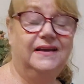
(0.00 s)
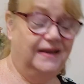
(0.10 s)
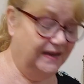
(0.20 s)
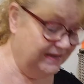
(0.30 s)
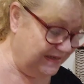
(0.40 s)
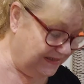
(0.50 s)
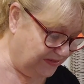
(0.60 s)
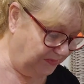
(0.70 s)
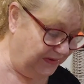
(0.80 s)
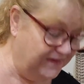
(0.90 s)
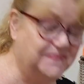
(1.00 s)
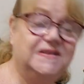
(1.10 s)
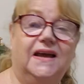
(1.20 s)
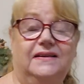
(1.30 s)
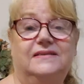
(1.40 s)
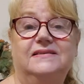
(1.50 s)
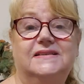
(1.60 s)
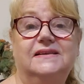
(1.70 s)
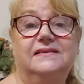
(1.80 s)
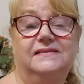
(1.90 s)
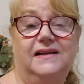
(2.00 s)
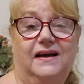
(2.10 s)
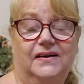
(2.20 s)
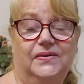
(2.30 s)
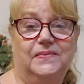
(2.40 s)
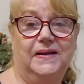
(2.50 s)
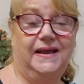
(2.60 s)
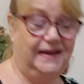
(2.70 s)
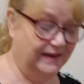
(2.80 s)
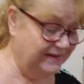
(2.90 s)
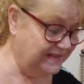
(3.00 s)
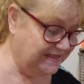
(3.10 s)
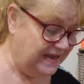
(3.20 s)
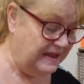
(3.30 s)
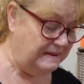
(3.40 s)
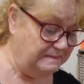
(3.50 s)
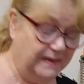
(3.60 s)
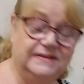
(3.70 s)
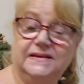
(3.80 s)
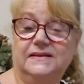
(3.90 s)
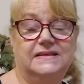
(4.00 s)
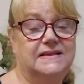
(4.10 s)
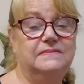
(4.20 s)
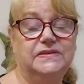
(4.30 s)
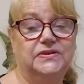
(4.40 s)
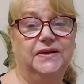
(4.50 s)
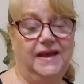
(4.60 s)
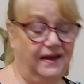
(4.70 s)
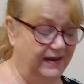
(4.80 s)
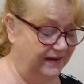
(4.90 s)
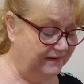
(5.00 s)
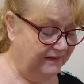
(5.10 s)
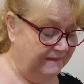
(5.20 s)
It is ribbed and it is a little hard on my hands, but it seems okay.